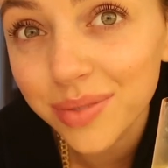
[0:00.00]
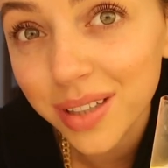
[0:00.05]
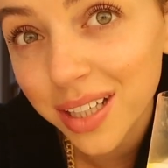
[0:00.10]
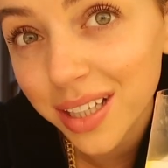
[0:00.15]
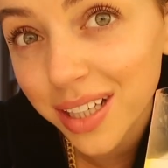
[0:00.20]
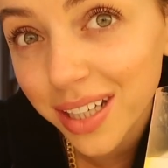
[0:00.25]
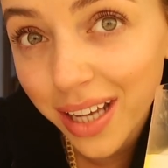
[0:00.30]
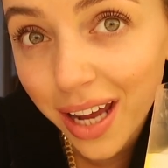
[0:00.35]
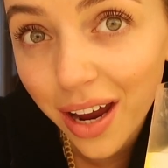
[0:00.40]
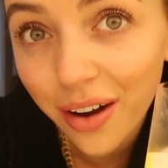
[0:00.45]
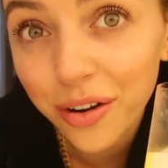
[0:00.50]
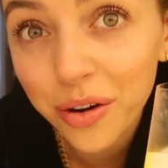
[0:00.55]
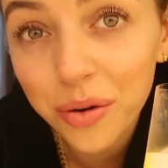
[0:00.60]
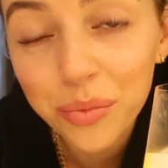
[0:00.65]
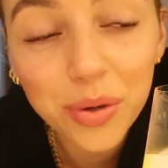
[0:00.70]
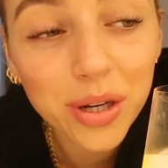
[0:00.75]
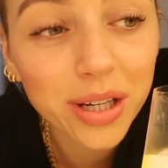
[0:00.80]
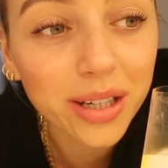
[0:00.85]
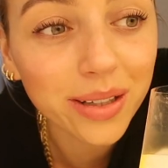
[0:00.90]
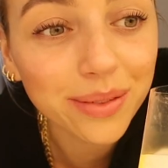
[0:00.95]
and I'm gonna carry on
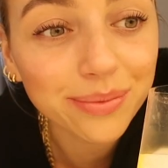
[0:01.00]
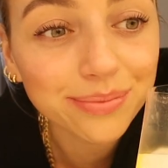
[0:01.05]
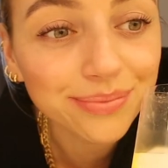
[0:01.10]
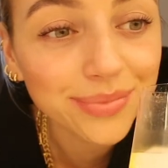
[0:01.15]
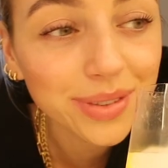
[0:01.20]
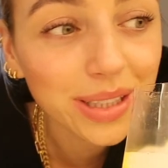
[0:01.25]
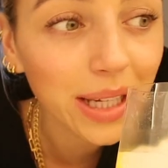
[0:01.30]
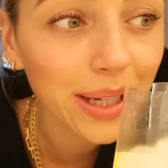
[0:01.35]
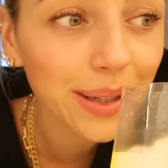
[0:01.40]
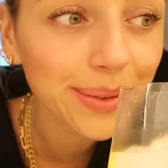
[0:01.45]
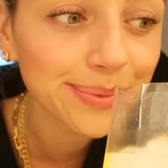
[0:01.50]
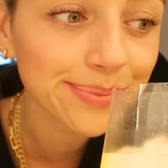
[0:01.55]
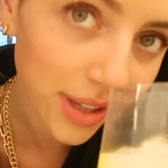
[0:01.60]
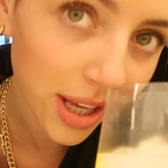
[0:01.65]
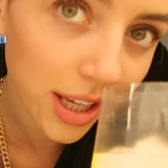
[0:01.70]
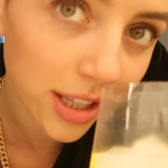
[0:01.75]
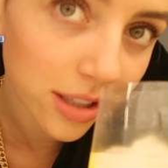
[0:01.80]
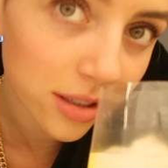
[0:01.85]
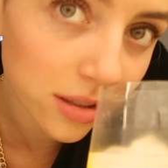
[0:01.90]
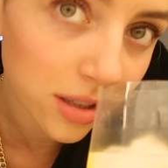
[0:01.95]
working, so I
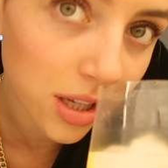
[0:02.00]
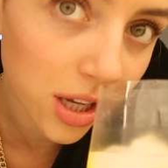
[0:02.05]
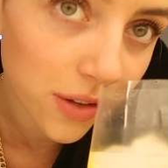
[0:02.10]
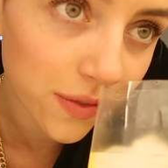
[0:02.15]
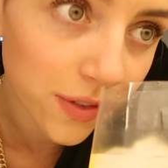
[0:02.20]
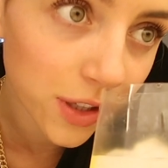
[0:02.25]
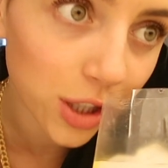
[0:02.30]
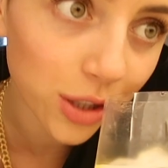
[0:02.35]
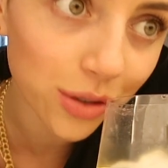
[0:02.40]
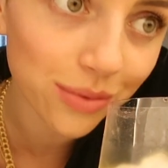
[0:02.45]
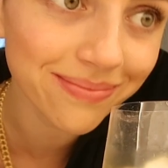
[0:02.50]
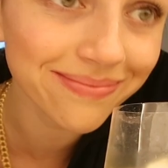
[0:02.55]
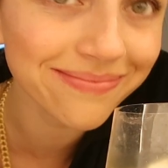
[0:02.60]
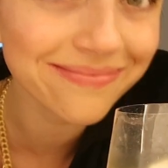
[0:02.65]
deserve you.